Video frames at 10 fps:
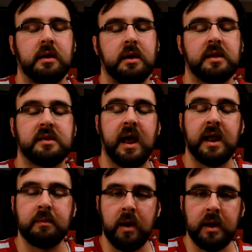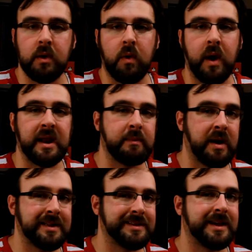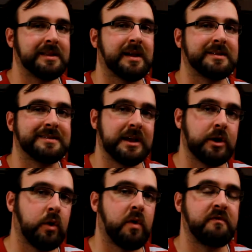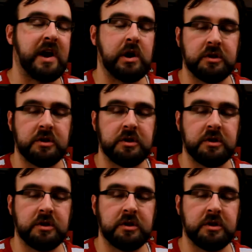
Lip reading: It is an antibody or antibodies against a single or very